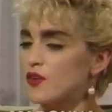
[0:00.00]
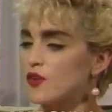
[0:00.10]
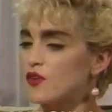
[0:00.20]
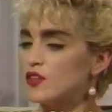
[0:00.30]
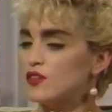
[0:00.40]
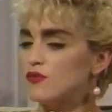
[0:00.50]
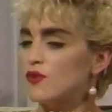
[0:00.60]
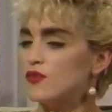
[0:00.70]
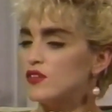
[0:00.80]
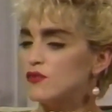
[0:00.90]
or
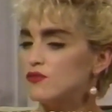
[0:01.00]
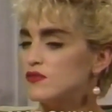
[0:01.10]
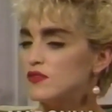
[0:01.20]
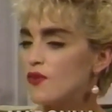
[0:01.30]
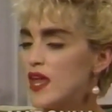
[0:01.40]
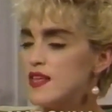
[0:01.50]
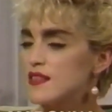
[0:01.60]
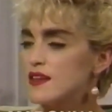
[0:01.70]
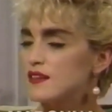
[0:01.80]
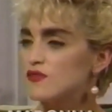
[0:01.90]
you do
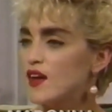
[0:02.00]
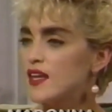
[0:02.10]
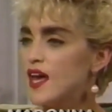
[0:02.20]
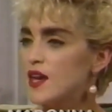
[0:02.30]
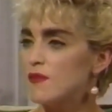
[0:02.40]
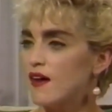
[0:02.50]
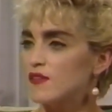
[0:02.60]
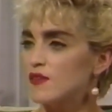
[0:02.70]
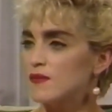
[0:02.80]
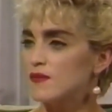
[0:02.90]
anything to find out about
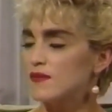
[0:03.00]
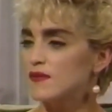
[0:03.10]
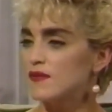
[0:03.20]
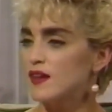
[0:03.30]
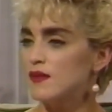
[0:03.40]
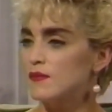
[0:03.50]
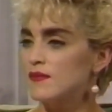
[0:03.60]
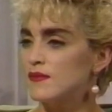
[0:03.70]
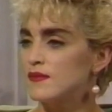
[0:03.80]
them. And